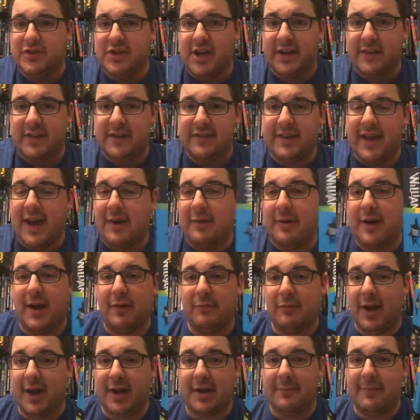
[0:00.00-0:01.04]
check this out. I
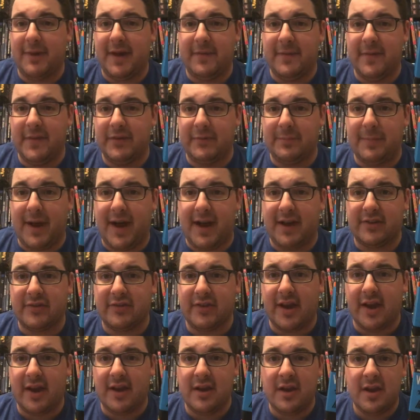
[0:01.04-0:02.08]
recommend this box
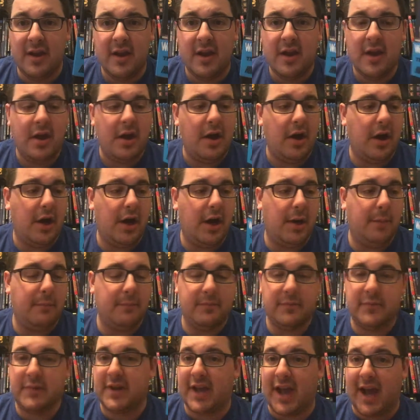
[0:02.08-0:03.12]
set.
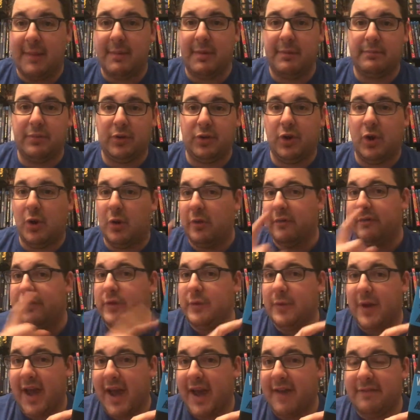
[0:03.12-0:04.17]
Comment below if
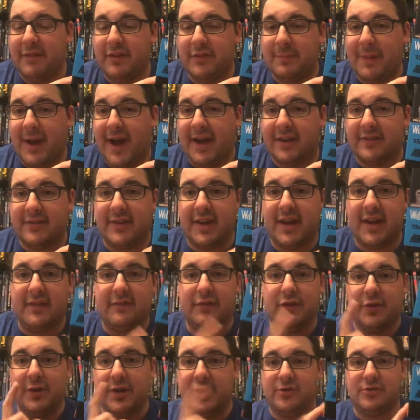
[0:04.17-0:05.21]
you have this box set, if
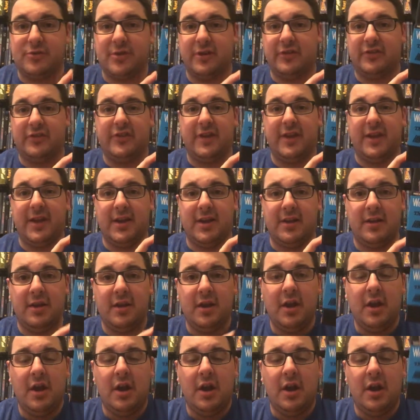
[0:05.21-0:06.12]
you're interested,